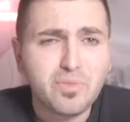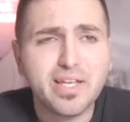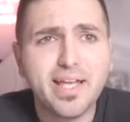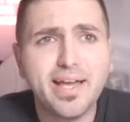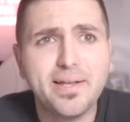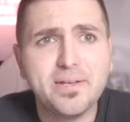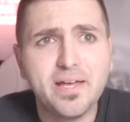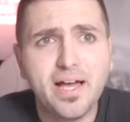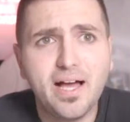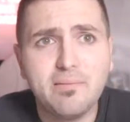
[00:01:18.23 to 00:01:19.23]
And,
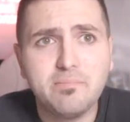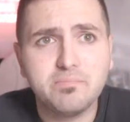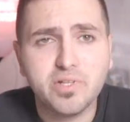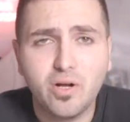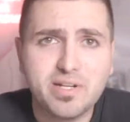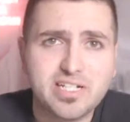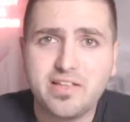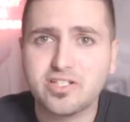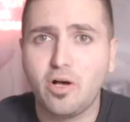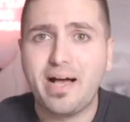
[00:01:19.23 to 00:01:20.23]
I'm going to tie
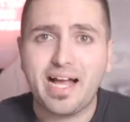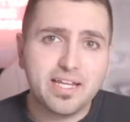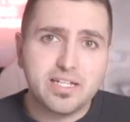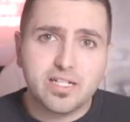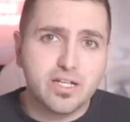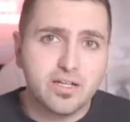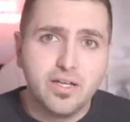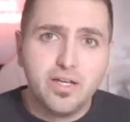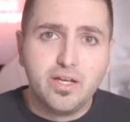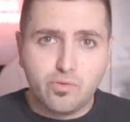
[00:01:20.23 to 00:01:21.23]
this all back into
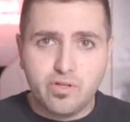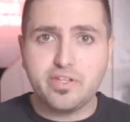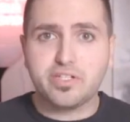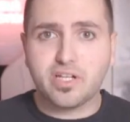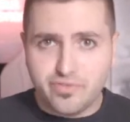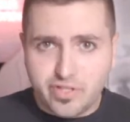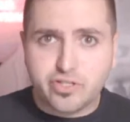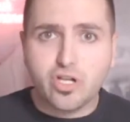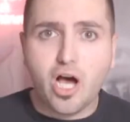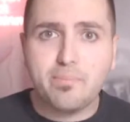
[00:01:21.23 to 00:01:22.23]
really the
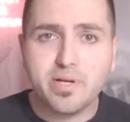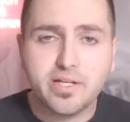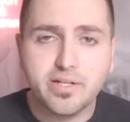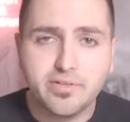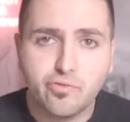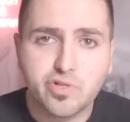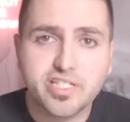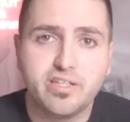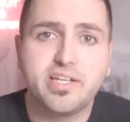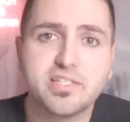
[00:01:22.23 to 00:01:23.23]
topic of
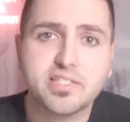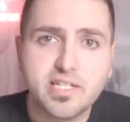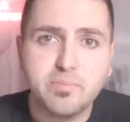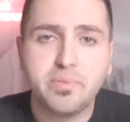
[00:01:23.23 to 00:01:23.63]
resiliency,